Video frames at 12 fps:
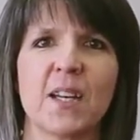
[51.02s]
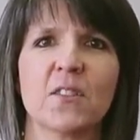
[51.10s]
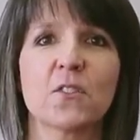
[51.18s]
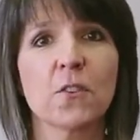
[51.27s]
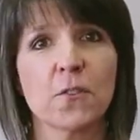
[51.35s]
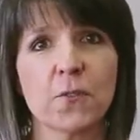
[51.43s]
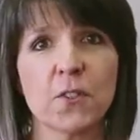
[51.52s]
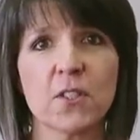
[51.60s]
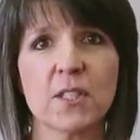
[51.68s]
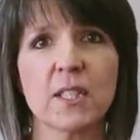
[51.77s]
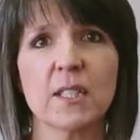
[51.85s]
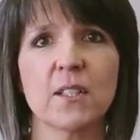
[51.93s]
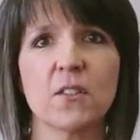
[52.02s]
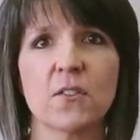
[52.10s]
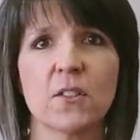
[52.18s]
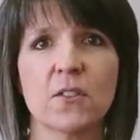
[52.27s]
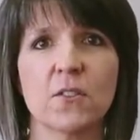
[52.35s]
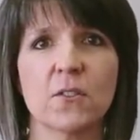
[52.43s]
So the first thing that you
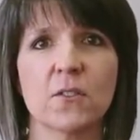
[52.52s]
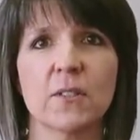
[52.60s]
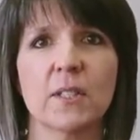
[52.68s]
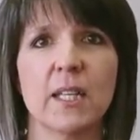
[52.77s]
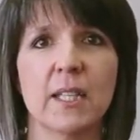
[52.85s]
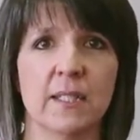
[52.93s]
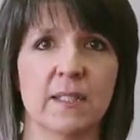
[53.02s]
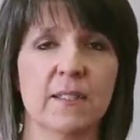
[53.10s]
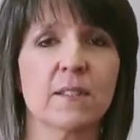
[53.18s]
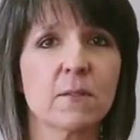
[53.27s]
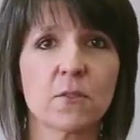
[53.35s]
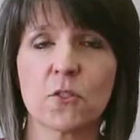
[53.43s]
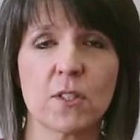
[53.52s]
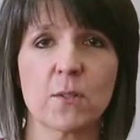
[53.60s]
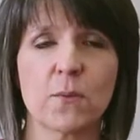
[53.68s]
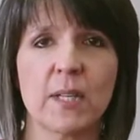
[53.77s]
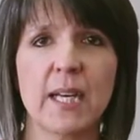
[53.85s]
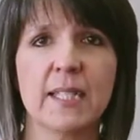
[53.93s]
can do is
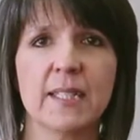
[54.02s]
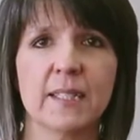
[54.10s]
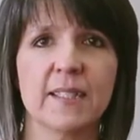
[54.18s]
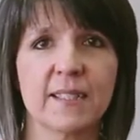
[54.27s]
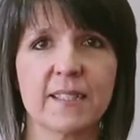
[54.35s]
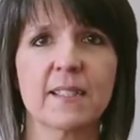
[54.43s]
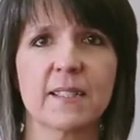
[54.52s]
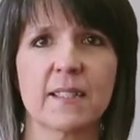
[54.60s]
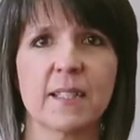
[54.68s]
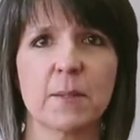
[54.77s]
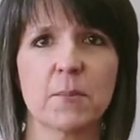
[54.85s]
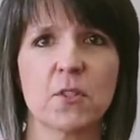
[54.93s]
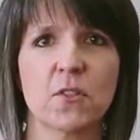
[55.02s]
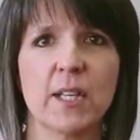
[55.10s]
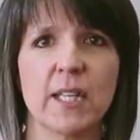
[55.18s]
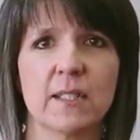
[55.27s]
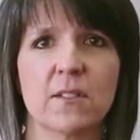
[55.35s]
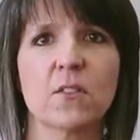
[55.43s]
just what I did, is to sit up straight.